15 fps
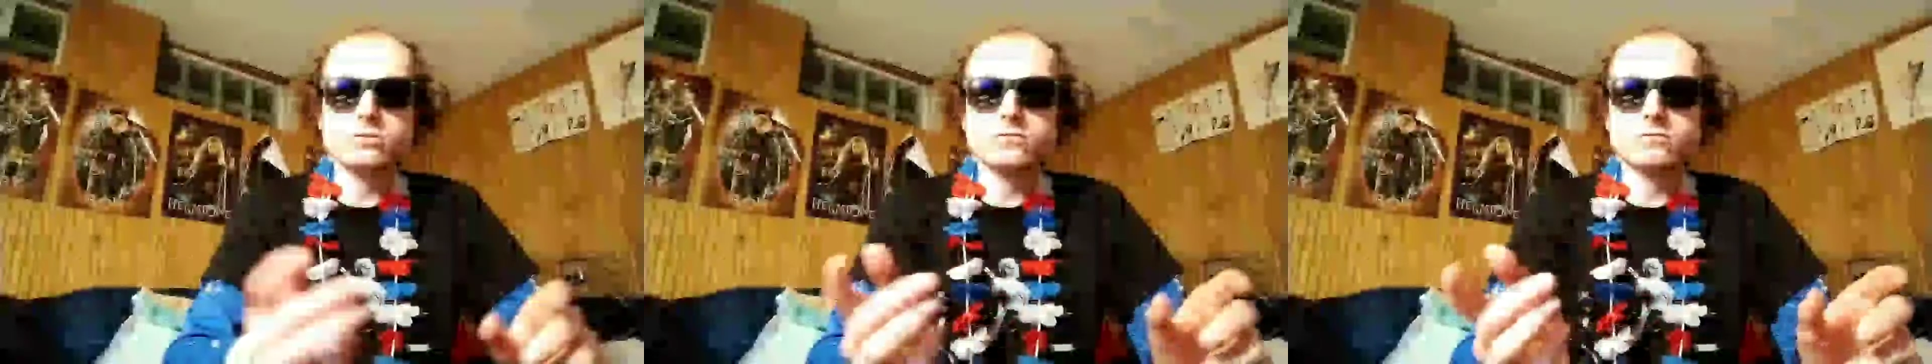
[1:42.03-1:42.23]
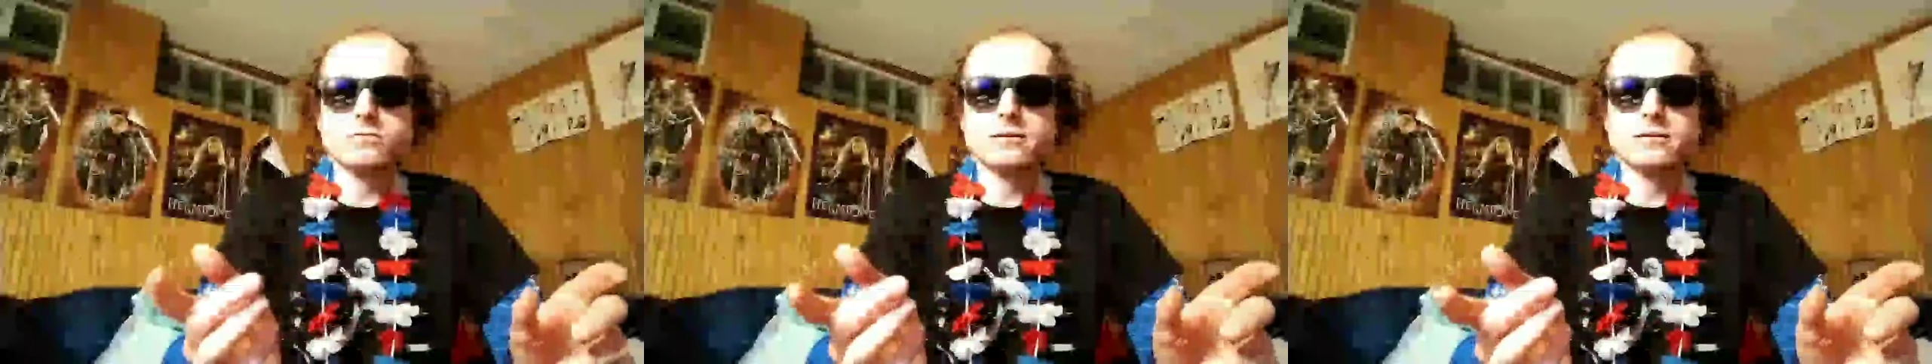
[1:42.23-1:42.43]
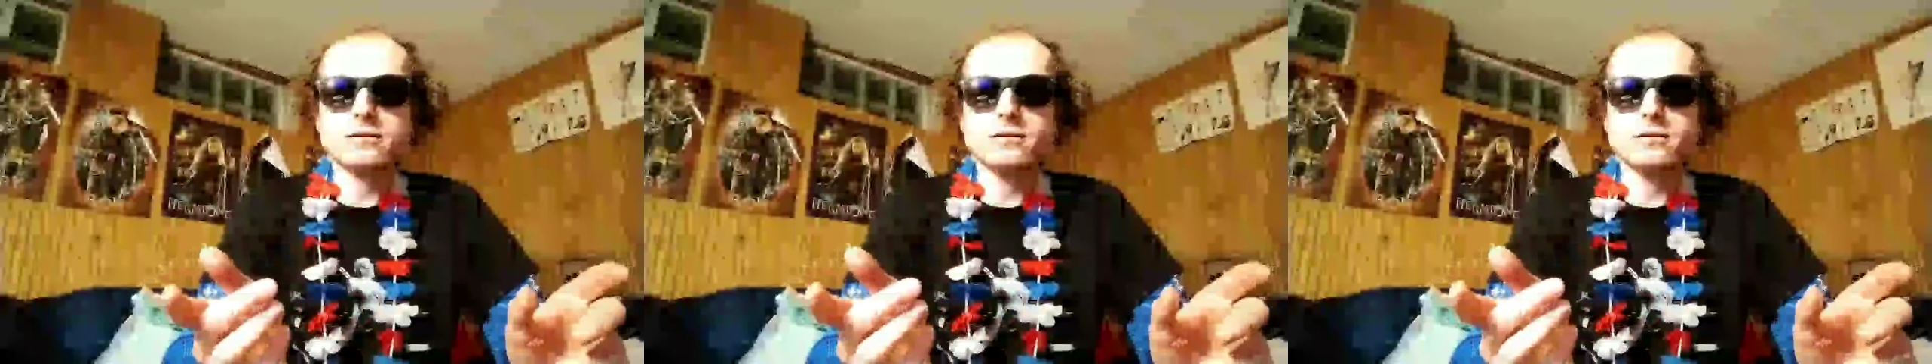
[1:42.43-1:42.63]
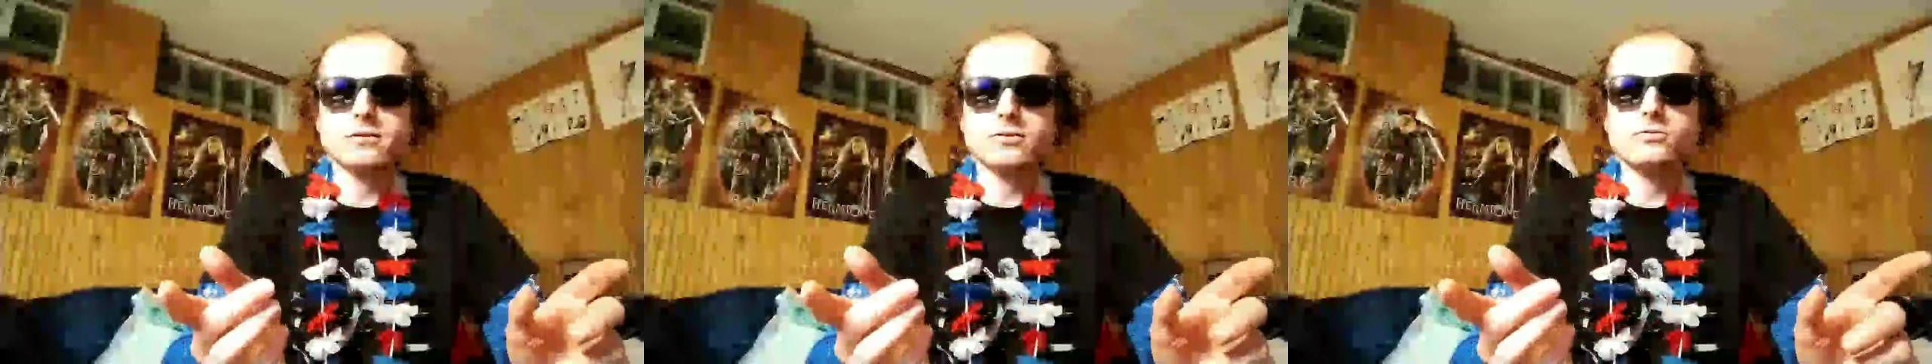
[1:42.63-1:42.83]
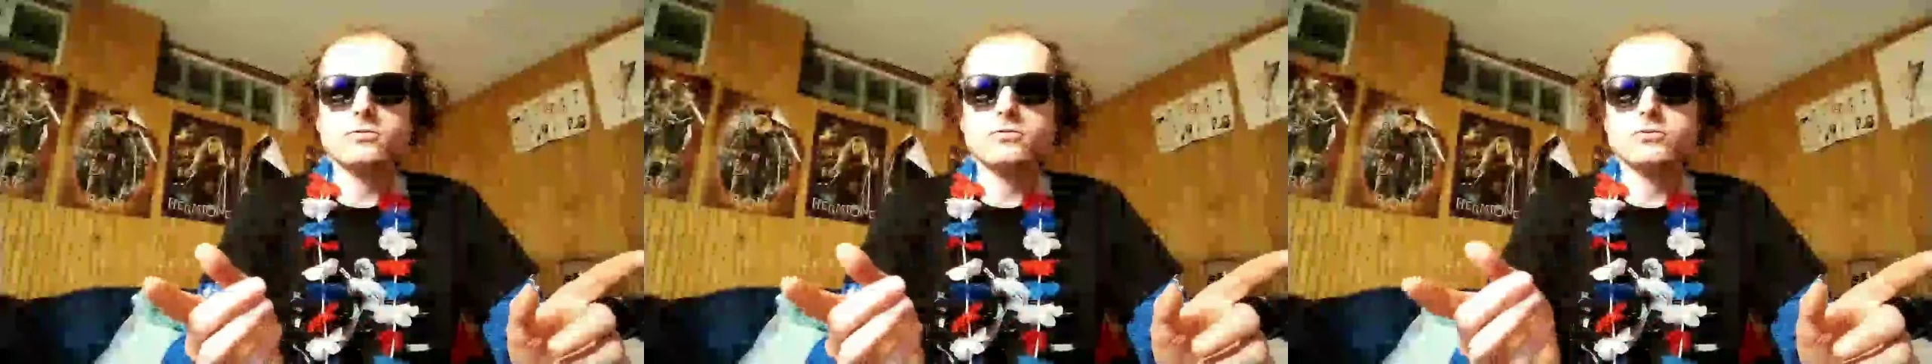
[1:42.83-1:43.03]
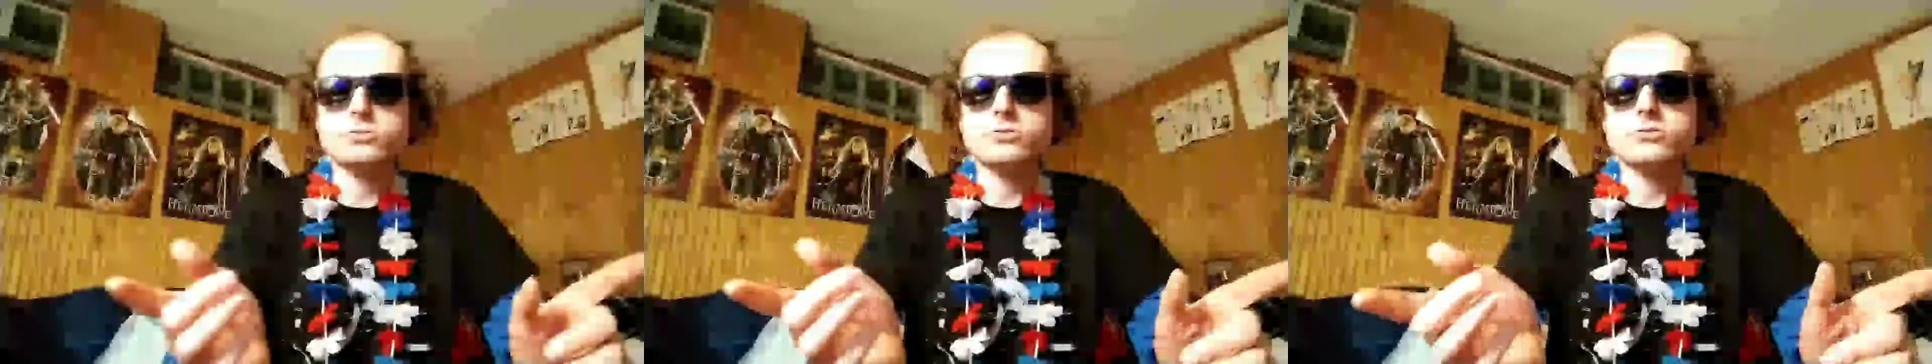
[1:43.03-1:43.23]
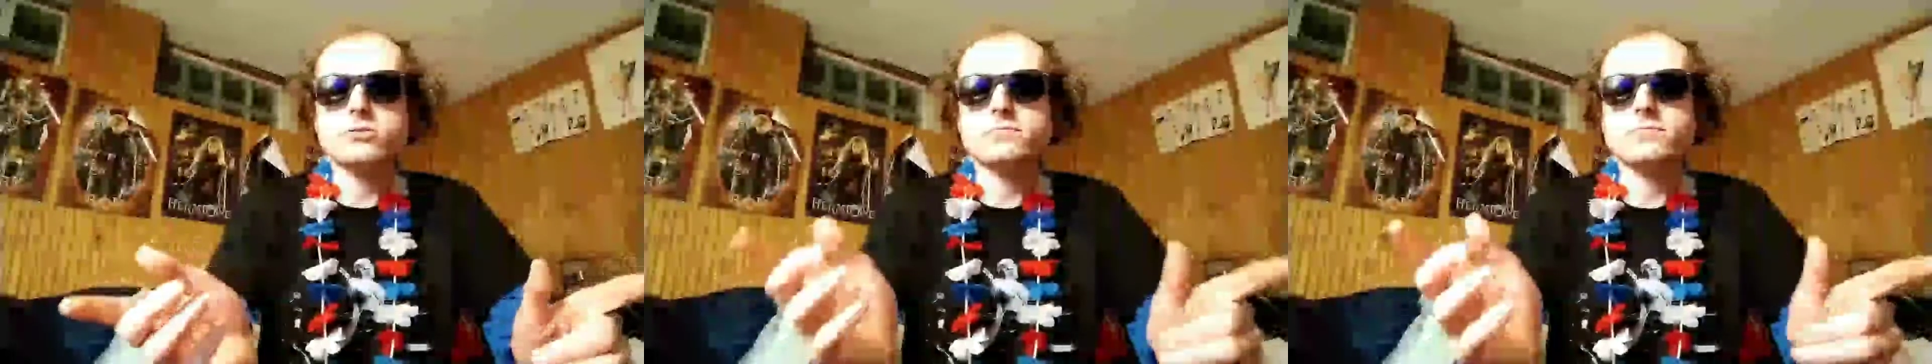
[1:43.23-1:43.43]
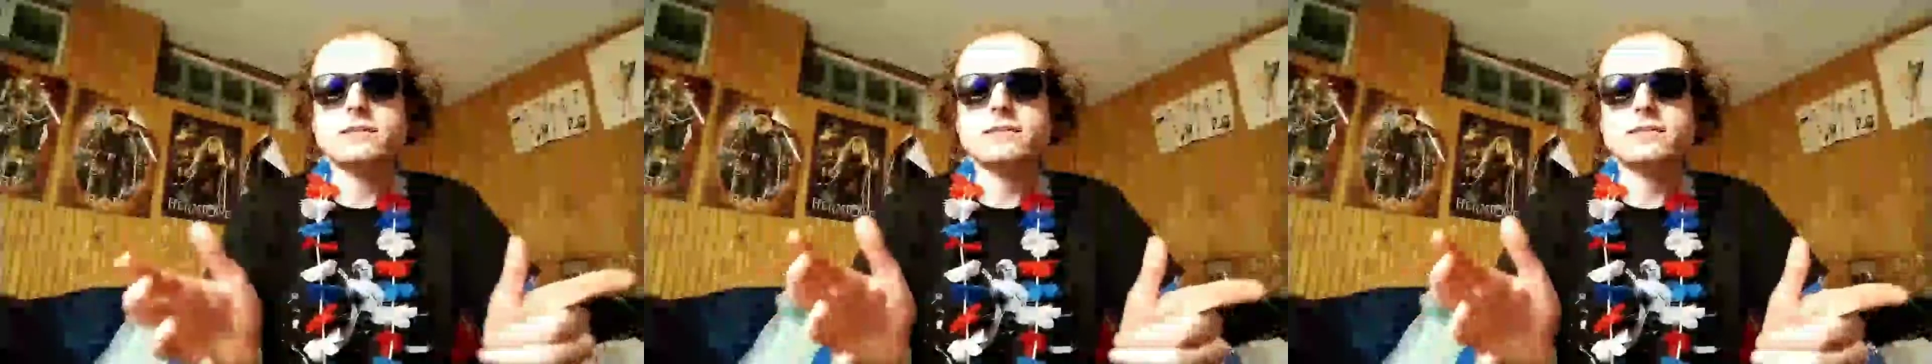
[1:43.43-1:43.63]

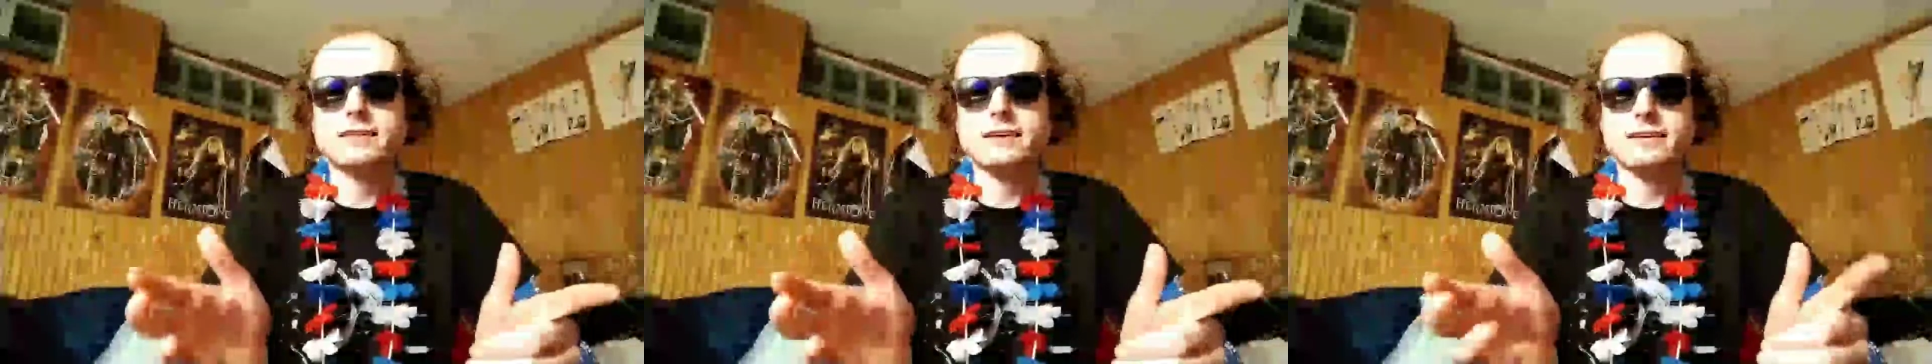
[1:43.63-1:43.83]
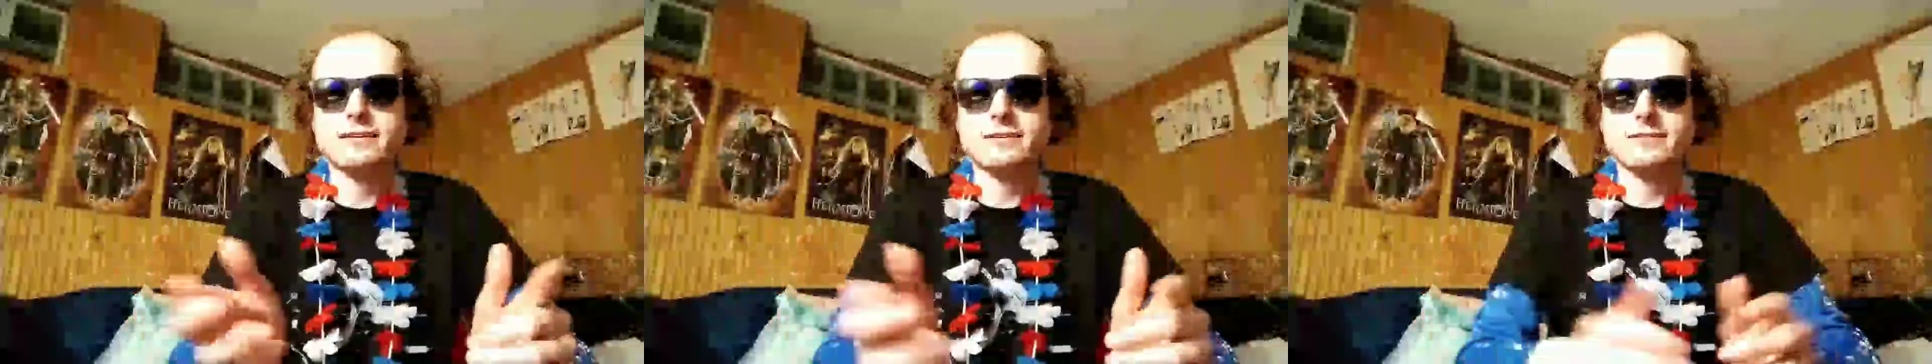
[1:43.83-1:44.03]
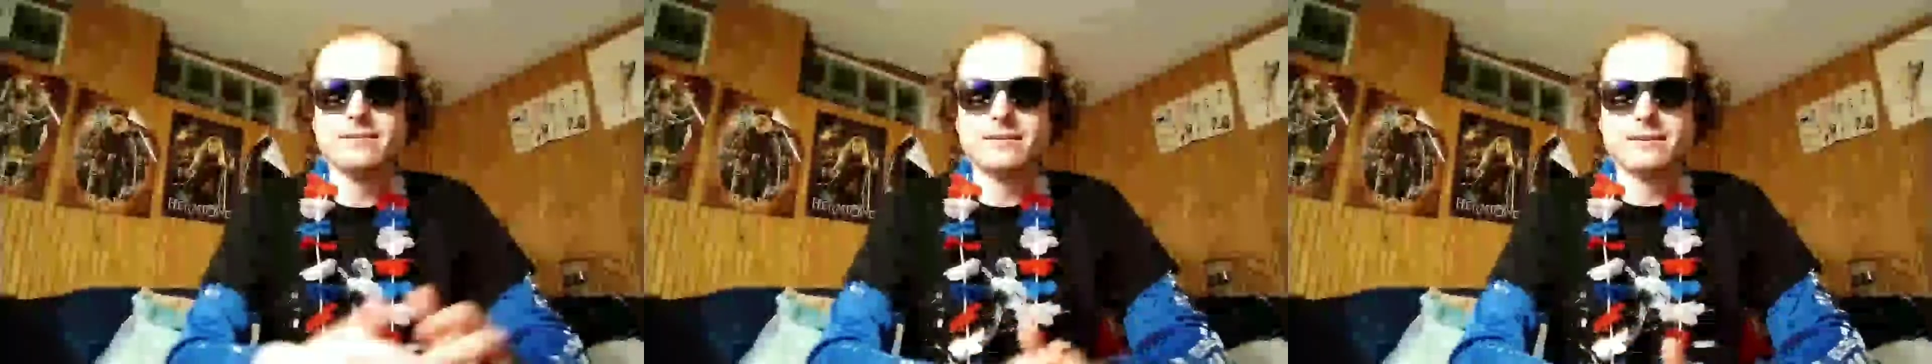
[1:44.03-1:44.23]
have been there.